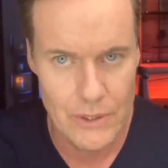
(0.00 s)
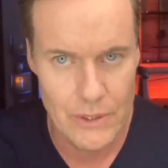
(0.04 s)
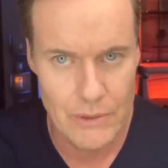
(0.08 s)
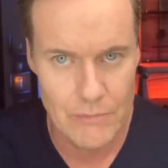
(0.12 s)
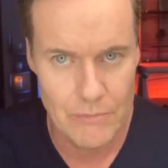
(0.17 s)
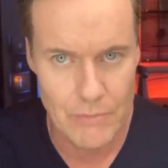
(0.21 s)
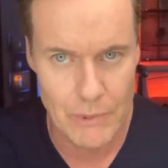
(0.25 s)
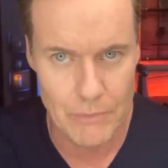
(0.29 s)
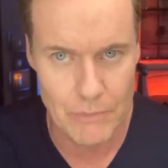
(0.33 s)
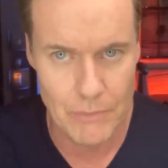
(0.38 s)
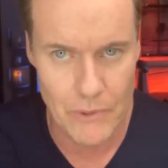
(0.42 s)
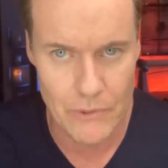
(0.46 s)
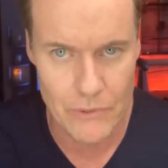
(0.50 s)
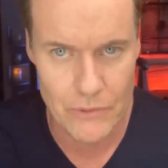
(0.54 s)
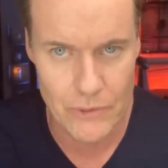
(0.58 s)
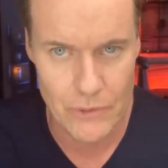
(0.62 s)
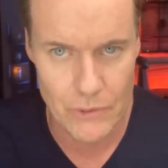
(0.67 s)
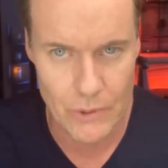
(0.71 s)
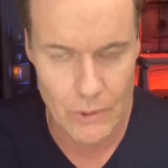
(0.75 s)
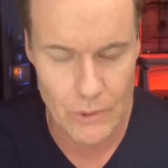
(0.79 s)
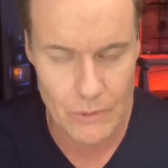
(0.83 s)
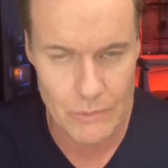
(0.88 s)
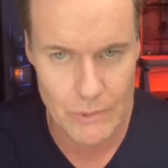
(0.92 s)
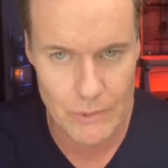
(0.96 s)
But most
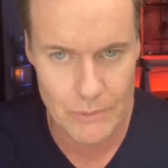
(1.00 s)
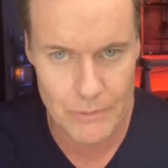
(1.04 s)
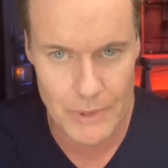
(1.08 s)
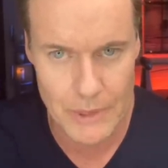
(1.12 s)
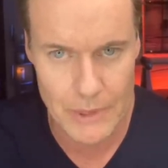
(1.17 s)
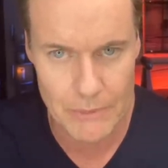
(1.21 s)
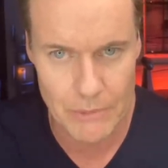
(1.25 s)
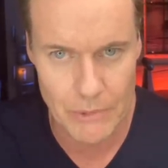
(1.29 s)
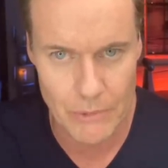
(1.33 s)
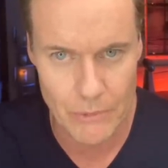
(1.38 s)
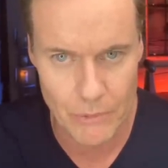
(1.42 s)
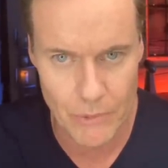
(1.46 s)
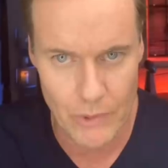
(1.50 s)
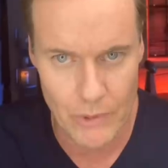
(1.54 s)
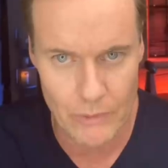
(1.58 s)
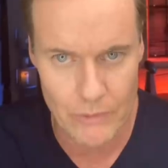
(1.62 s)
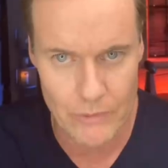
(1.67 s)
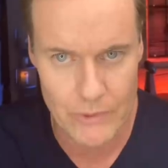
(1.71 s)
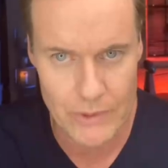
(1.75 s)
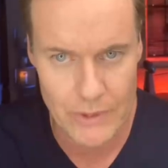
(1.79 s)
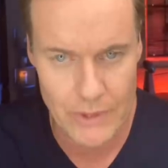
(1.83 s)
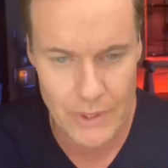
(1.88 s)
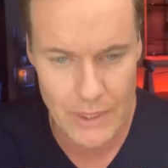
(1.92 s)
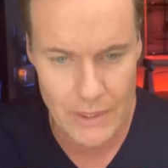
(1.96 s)
normal people
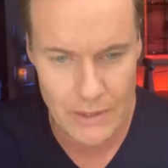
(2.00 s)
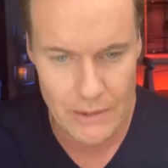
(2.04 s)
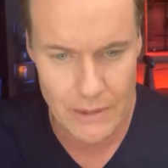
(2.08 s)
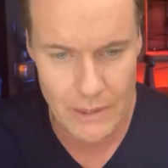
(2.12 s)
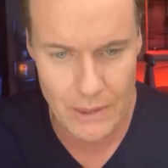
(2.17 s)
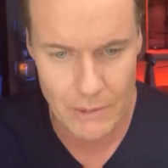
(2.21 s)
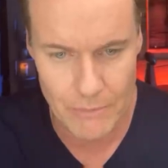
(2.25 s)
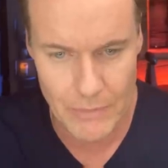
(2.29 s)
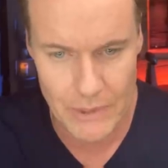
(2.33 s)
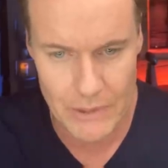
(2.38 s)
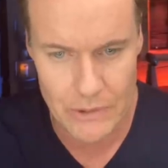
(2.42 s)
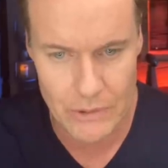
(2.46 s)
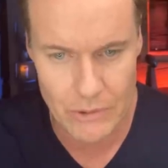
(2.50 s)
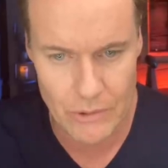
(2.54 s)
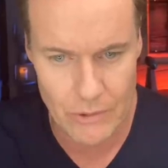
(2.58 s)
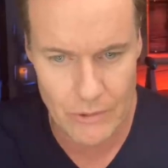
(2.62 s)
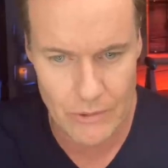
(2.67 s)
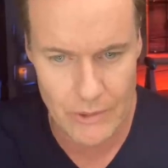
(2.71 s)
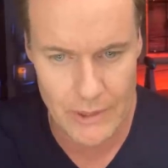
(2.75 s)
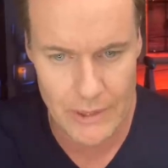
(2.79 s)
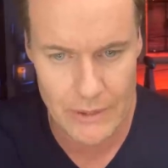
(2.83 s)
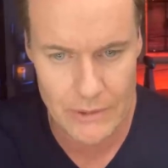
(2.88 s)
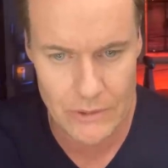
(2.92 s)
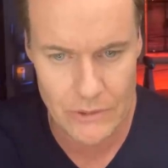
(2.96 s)
won't commit to a
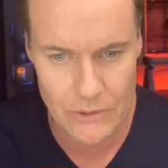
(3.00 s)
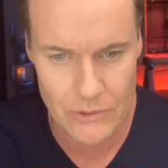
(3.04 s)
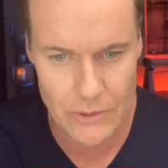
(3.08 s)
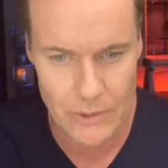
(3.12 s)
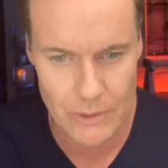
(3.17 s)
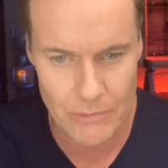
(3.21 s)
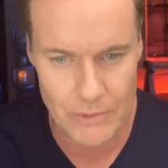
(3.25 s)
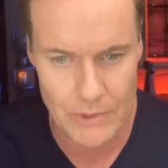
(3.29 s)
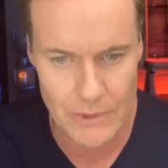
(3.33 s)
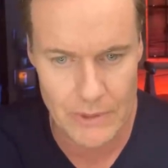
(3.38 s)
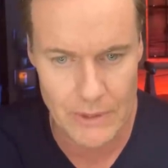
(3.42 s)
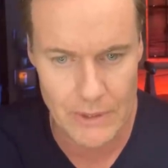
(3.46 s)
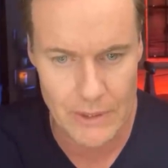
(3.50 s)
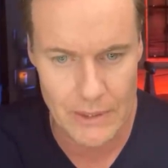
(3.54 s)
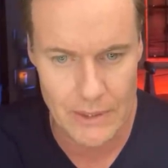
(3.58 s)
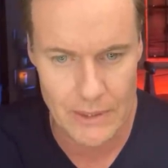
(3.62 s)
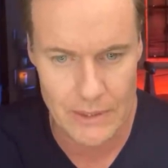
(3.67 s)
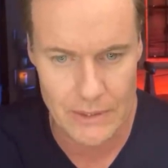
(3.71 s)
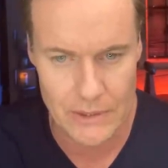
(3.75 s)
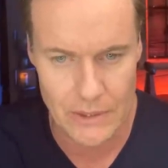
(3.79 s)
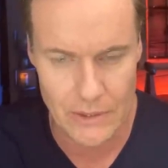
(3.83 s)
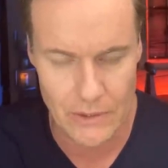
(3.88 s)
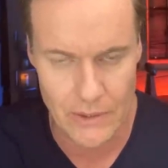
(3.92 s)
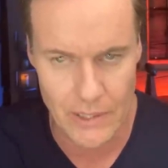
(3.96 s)
relationship
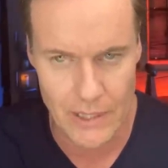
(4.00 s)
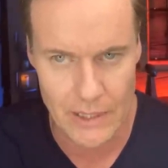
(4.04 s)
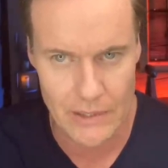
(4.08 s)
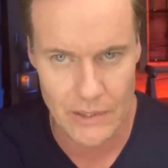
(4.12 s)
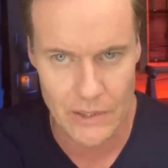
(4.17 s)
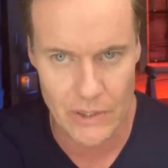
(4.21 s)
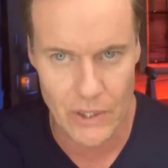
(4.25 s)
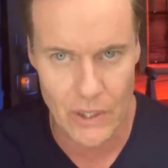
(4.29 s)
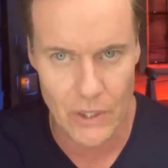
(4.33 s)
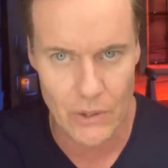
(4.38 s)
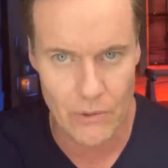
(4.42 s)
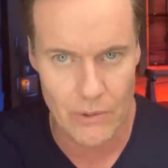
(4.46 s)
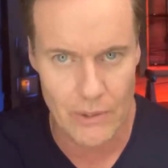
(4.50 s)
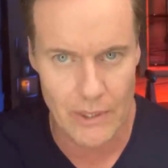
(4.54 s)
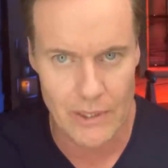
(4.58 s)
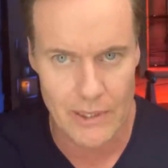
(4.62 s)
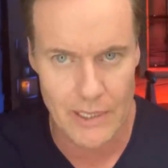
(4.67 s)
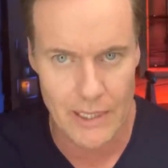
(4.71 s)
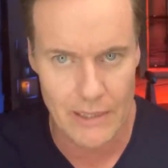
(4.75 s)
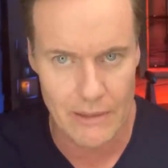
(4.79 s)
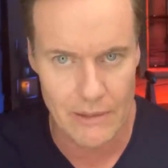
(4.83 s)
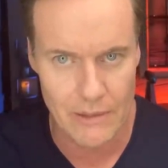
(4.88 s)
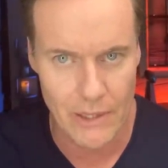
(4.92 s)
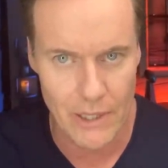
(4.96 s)
until they know that
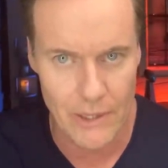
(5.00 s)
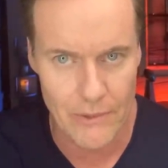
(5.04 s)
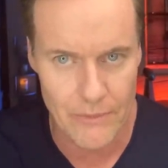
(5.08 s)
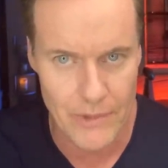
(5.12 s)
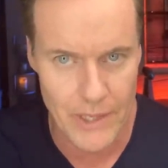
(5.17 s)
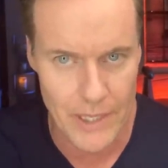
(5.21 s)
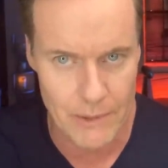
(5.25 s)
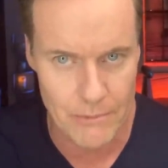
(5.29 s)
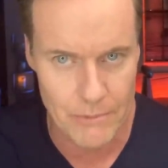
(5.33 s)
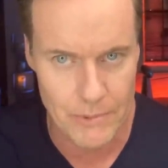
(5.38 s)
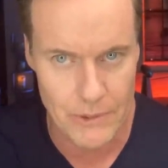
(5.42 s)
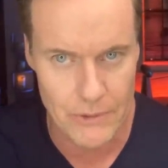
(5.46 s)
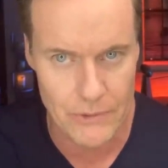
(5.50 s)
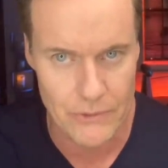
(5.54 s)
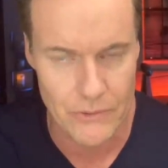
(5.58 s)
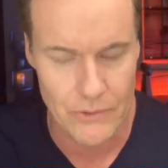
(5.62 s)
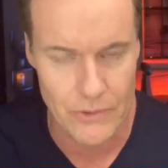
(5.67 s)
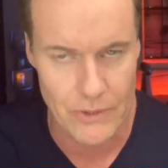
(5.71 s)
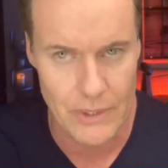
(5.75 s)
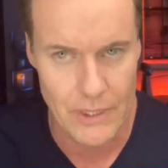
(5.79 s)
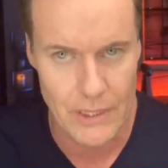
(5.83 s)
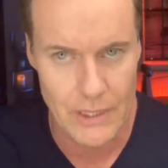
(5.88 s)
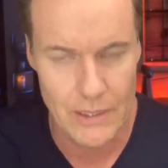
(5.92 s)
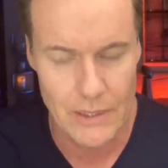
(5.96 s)
they love that person.
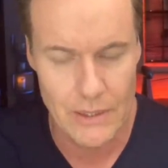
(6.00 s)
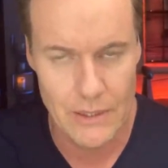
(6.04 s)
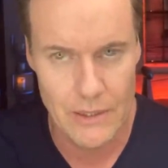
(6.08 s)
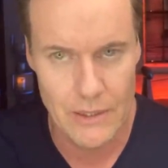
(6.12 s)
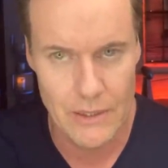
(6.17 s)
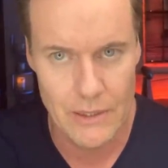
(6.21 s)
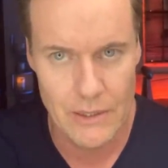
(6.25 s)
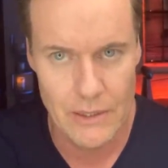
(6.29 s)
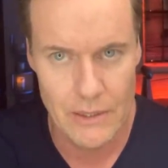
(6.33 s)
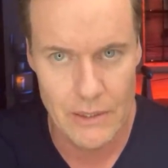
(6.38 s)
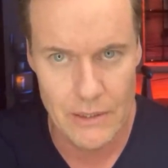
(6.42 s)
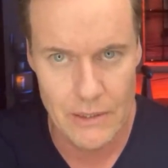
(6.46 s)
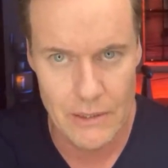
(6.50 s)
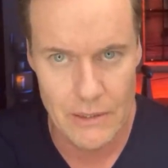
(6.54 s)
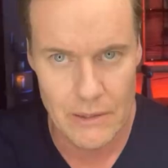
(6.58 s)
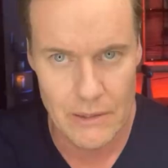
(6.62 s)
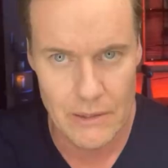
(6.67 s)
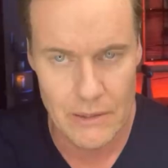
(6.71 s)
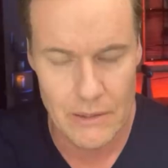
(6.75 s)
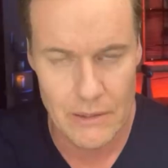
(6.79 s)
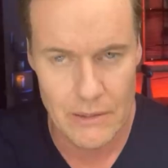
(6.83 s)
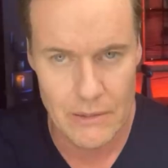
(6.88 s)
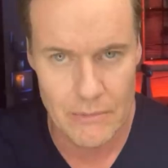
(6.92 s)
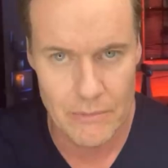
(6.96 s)

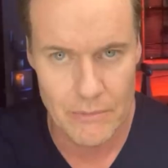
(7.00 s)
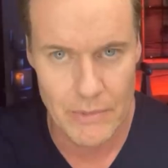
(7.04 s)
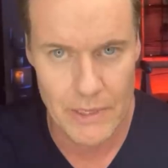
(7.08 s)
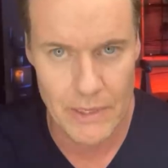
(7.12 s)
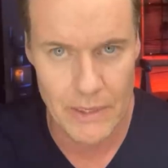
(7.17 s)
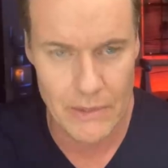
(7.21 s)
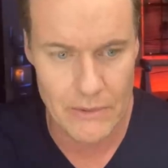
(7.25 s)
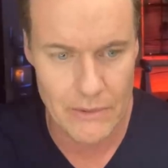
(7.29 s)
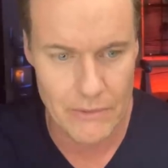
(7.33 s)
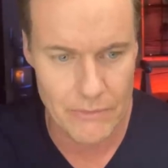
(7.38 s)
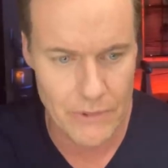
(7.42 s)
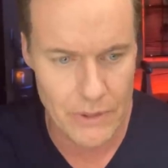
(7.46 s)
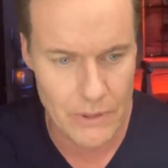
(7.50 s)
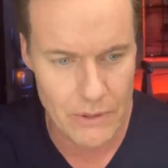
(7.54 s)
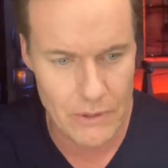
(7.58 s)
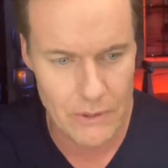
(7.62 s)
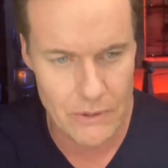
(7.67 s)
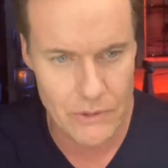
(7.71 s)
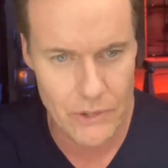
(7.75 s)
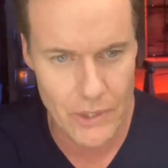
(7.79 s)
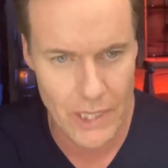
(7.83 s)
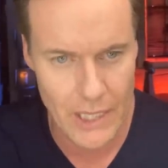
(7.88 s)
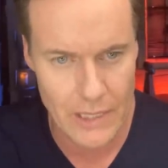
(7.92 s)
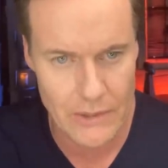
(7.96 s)
Because if your
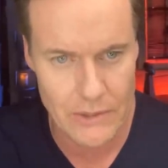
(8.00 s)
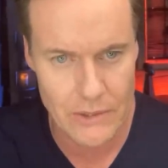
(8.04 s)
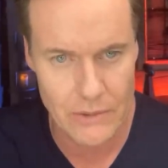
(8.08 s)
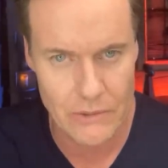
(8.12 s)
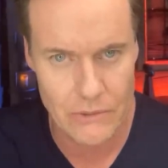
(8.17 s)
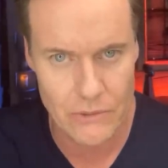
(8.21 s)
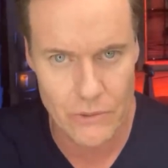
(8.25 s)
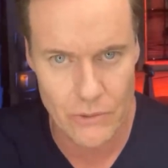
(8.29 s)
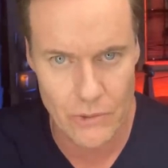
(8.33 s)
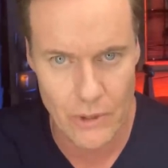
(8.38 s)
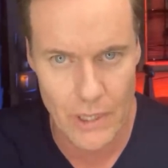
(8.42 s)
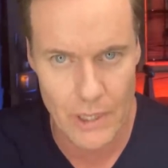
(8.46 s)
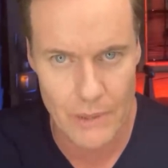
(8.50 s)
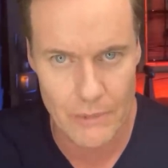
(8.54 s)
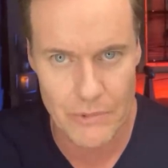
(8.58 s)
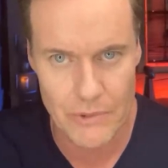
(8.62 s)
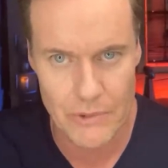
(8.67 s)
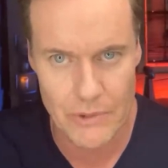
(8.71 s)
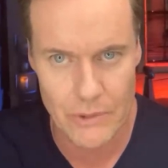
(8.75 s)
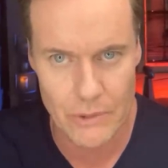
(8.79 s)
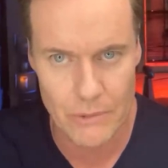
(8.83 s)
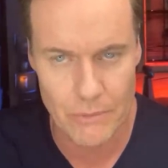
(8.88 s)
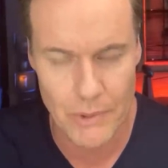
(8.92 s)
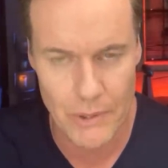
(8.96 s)
attraction drops in
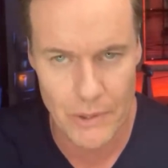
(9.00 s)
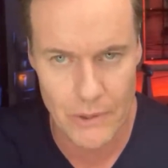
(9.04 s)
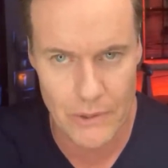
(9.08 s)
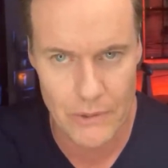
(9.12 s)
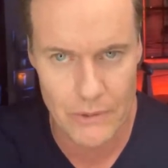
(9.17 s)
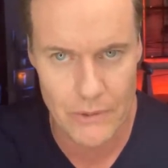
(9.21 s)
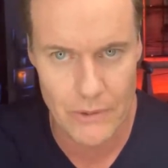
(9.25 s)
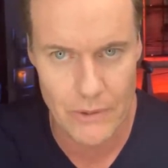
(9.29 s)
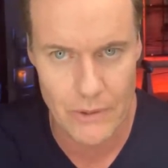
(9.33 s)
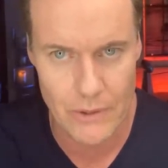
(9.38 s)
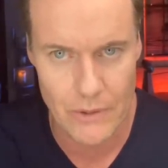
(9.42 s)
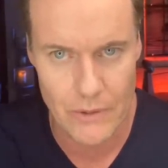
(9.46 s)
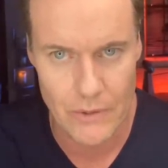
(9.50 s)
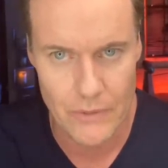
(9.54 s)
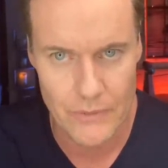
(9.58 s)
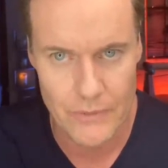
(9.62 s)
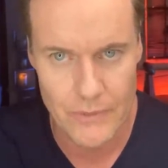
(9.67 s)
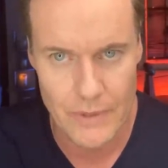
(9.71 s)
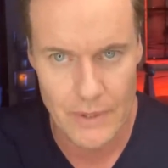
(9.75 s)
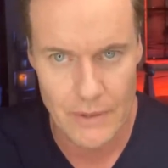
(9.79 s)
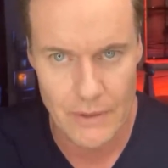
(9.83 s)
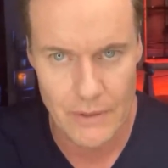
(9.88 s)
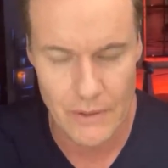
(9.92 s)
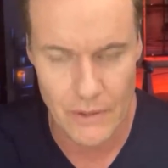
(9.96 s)
your partner,
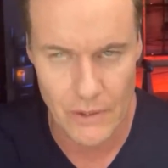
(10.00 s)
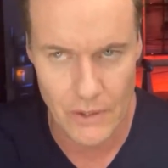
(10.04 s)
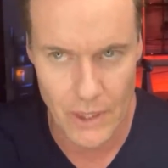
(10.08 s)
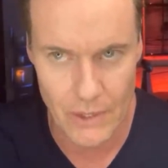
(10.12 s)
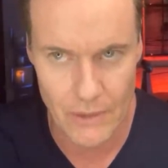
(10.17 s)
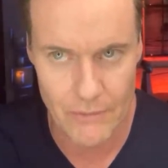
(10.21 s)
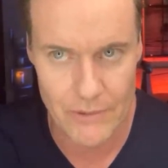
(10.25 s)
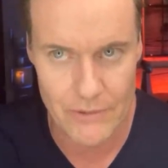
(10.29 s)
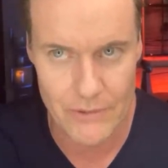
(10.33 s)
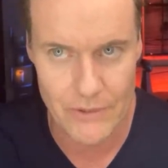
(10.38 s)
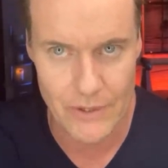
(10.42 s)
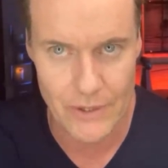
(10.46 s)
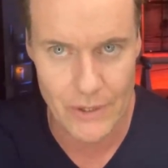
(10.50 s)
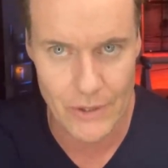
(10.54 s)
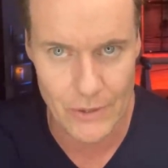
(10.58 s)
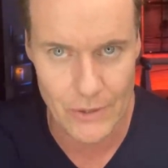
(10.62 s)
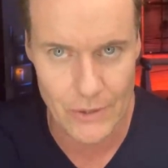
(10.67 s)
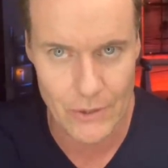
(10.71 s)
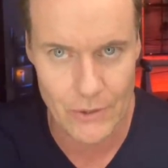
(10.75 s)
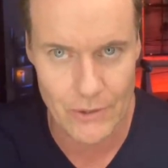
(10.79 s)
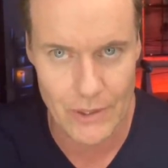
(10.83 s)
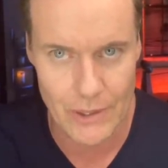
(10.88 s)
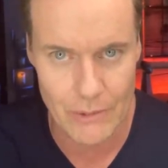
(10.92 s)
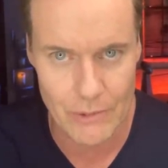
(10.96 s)
love is the
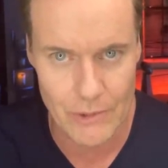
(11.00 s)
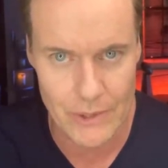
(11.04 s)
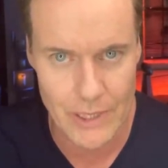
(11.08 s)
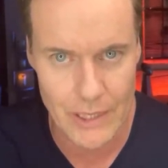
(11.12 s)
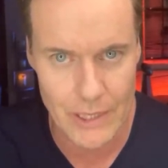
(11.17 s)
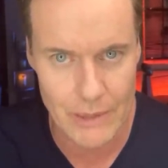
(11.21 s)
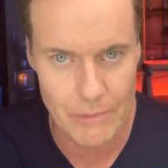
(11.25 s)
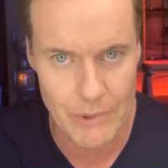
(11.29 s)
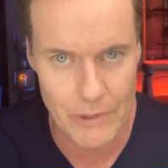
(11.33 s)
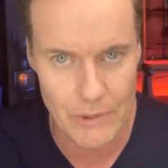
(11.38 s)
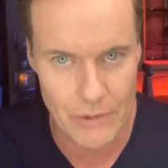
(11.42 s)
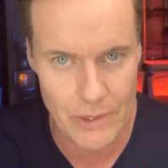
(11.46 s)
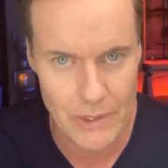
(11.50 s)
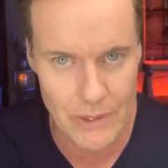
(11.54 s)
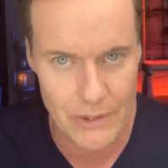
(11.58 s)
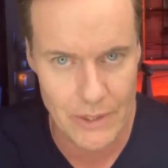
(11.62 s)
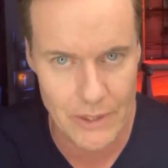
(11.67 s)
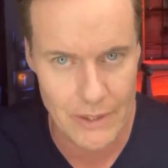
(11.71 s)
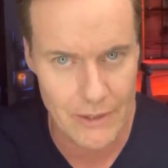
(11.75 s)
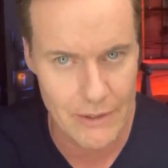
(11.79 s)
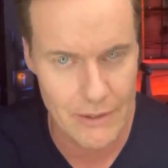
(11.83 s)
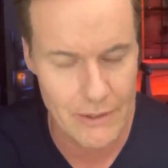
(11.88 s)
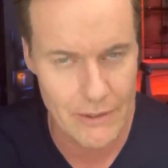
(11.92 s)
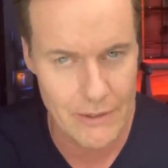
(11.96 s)
glue that will keep you in
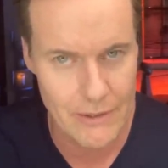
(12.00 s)
there.